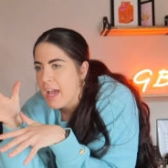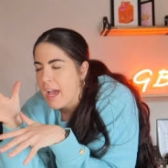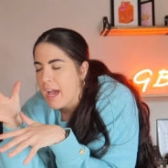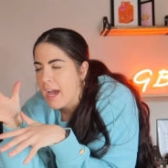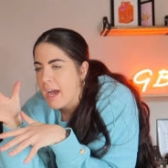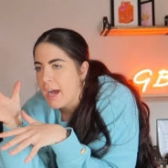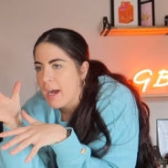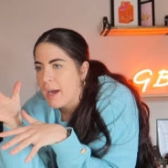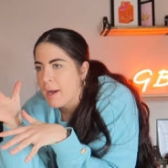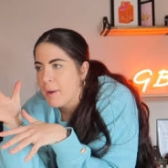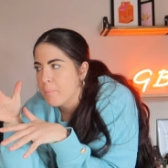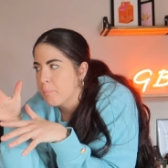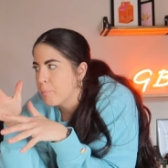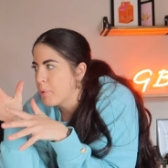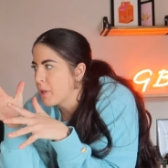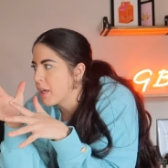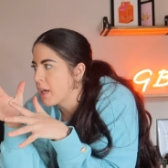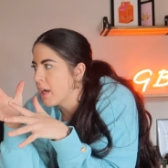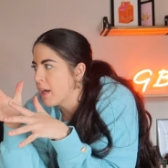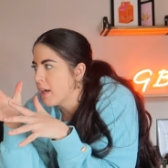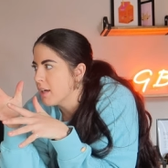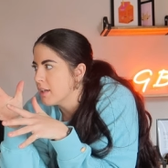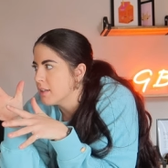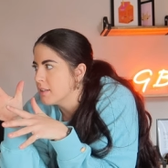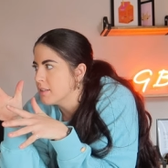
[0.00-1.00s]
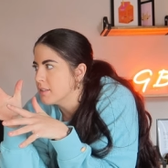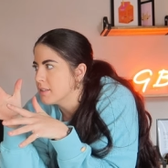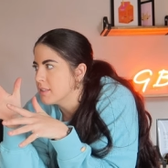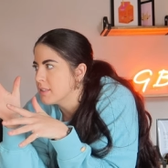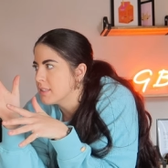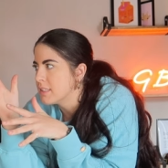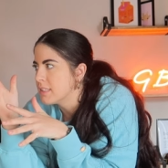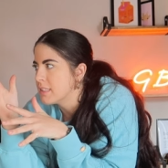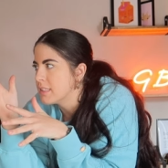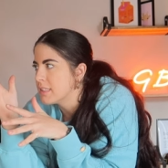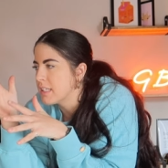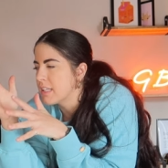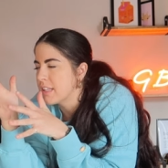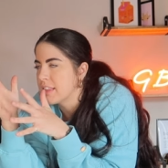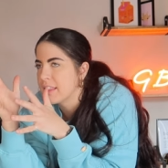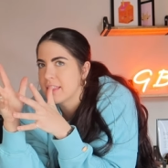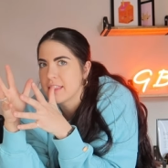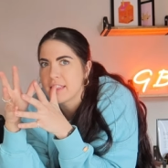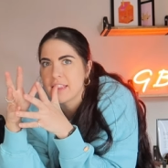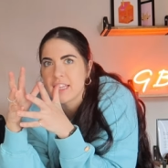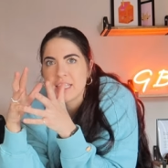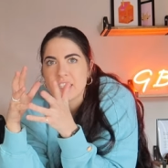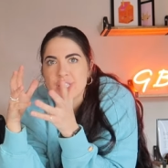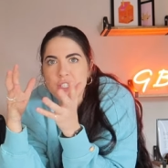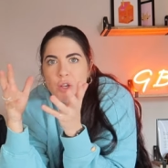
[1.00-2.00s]
um, because
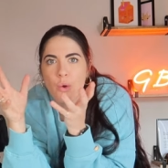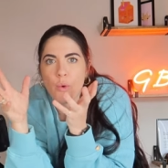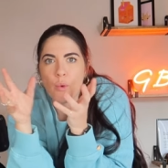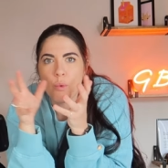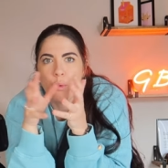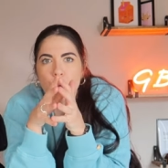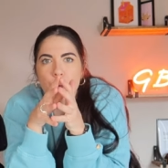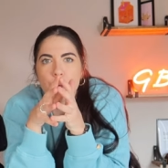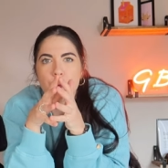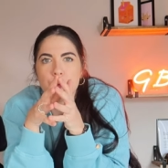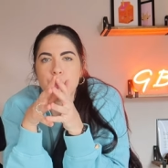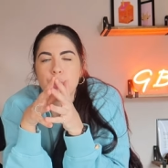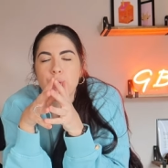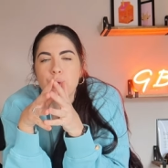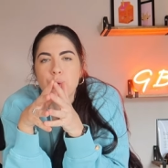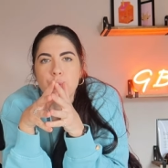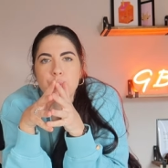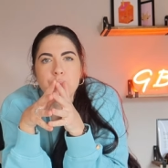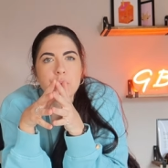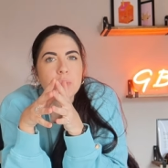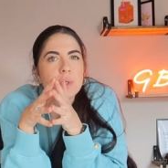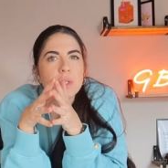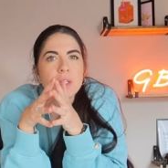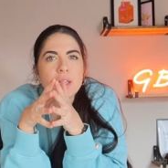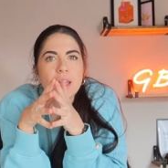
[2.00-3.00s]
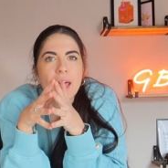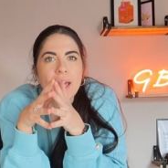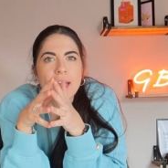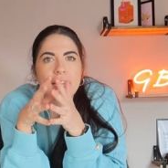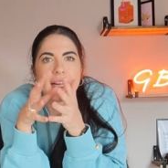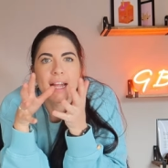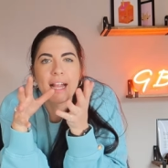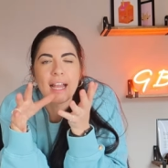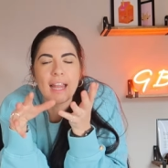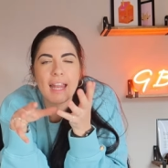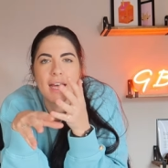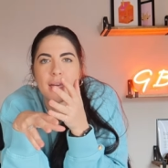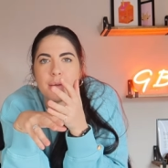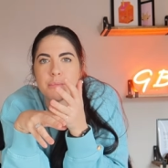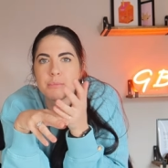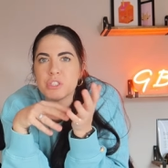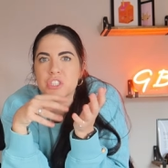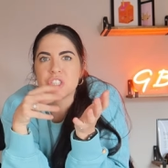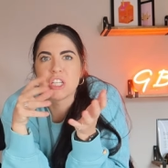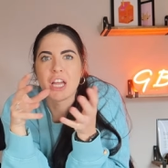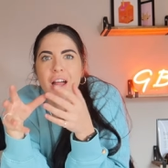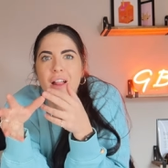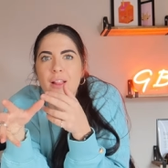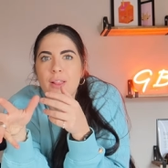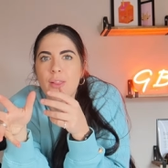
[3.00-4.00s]
this whole new like
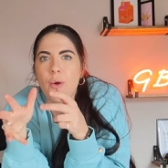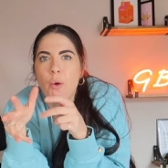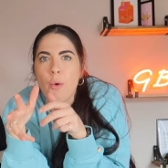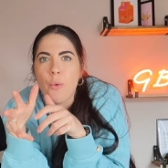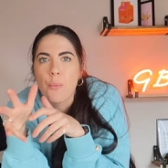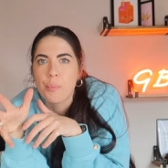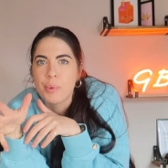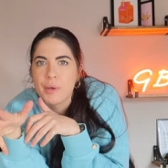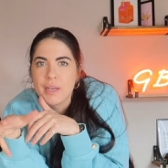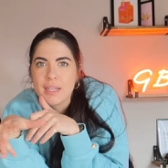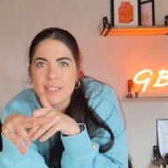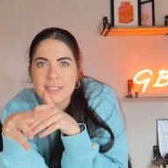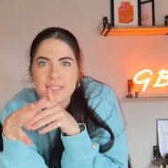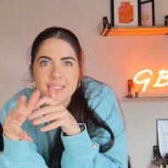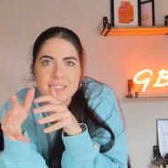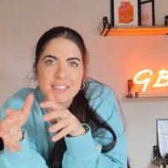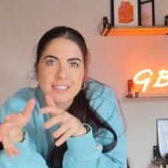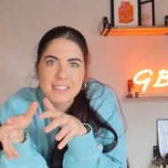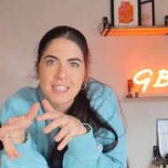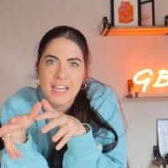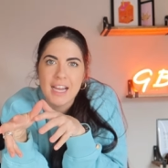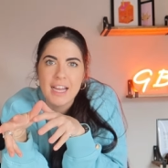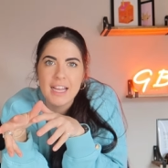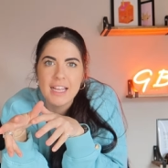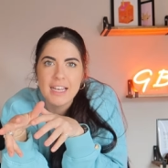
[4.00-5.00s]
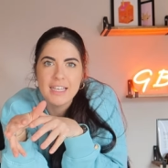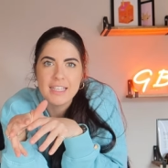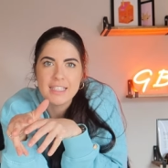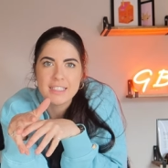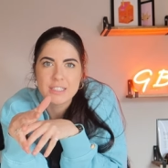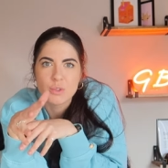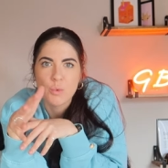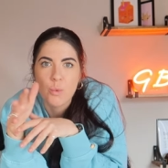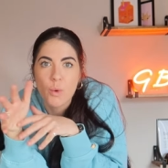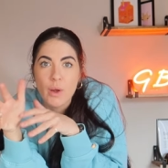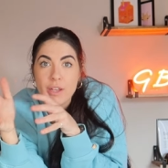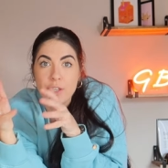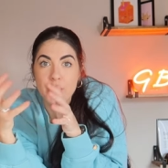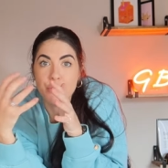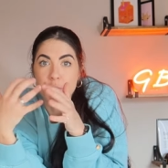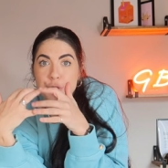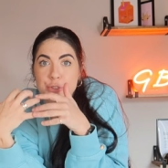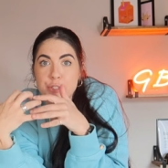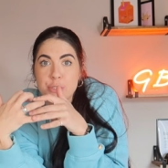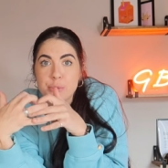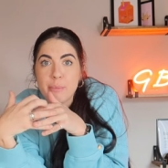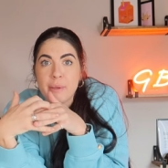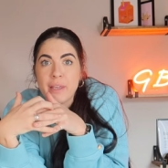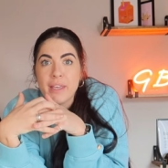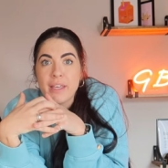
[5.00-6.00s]
clamshell opening style is quite new
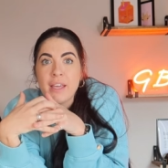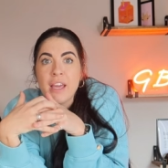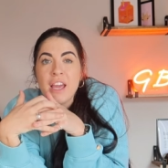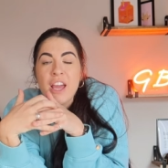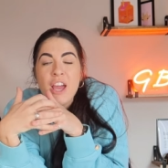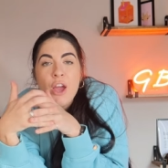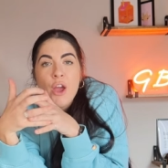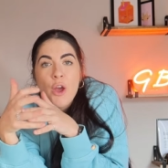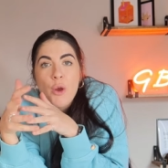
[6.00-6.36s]
to me.